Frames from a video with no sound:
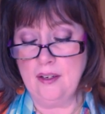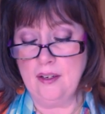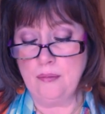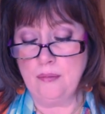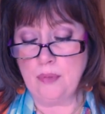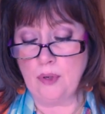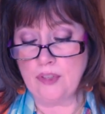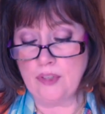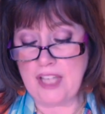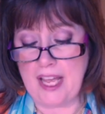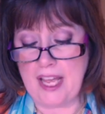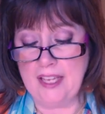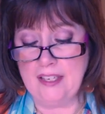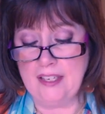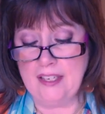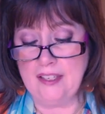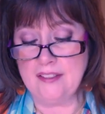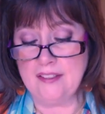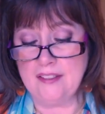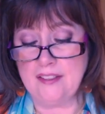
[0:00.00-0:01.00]

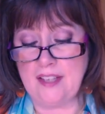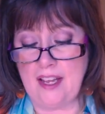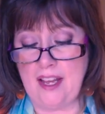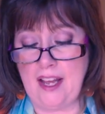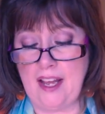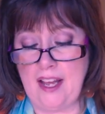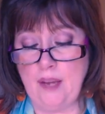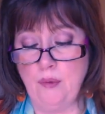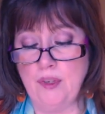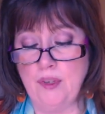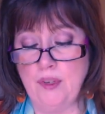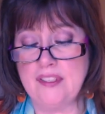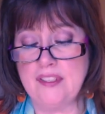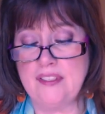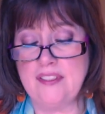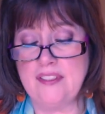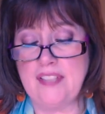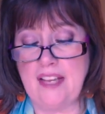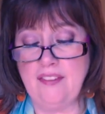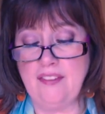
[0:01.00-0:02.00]
protagonist, I was
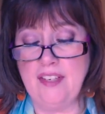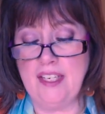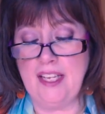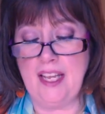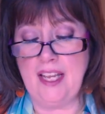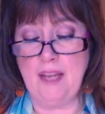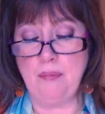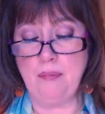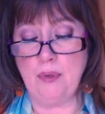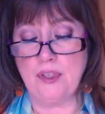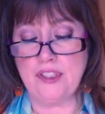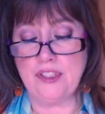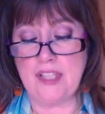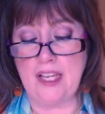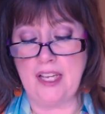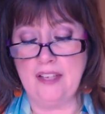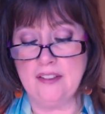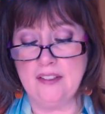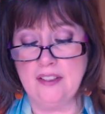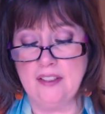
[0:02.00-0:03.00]

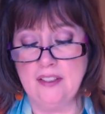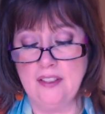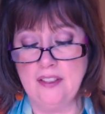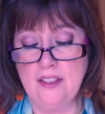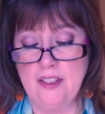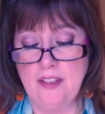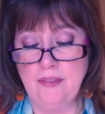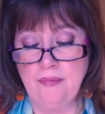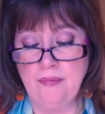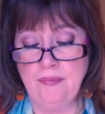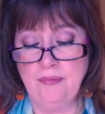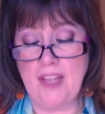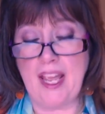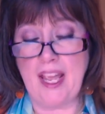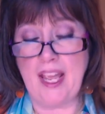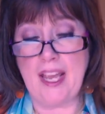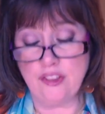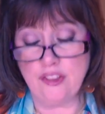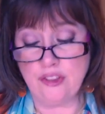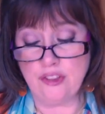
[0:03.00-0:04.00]
78%
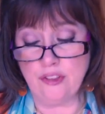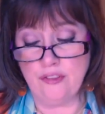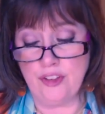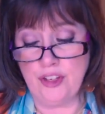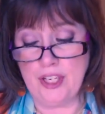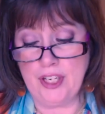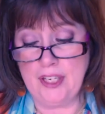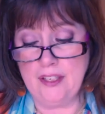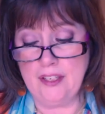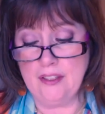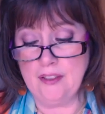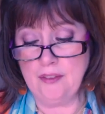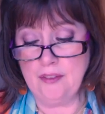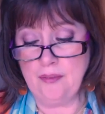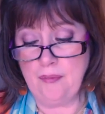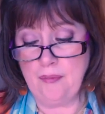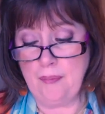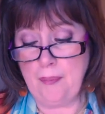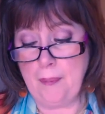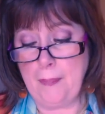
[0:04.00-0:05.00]
extroverted
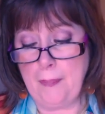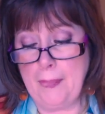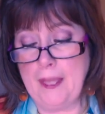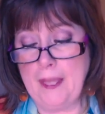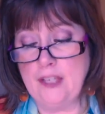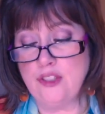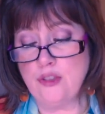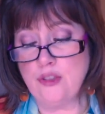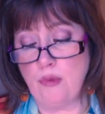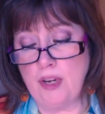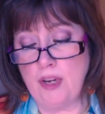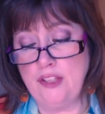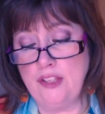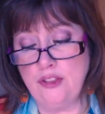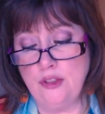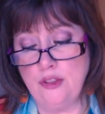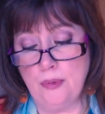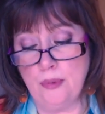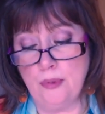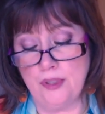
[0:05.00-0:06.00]
and
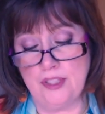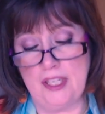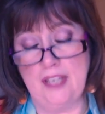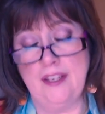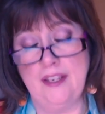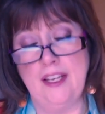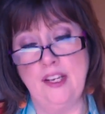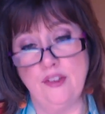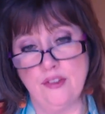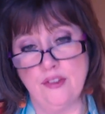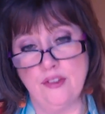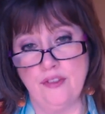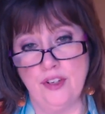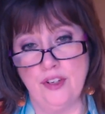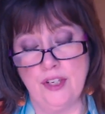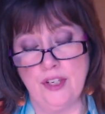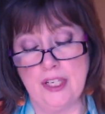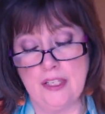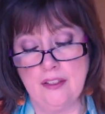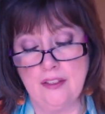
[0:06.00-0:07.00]
22%
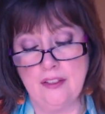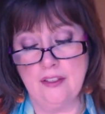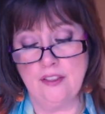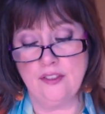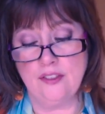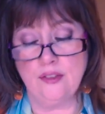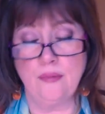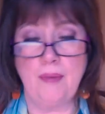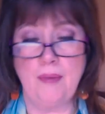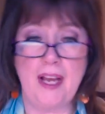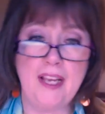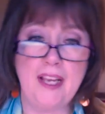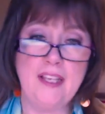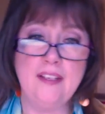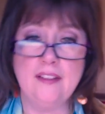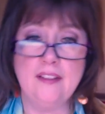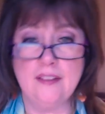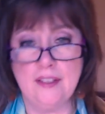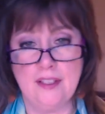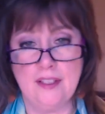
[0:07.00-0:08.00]
introverted. So
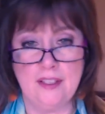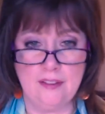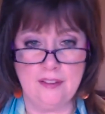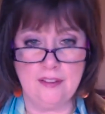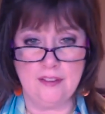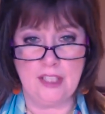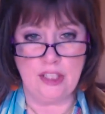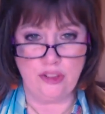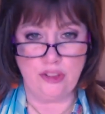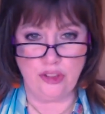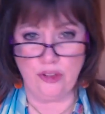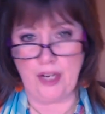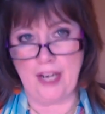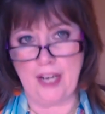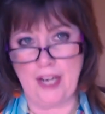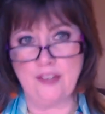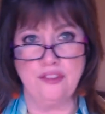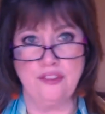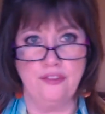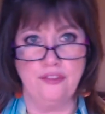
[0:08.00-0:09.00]
mind, it's your
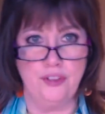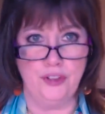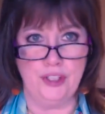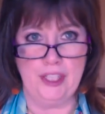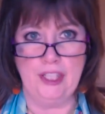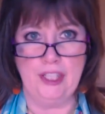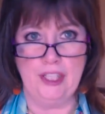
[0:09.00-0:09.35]
extroverted,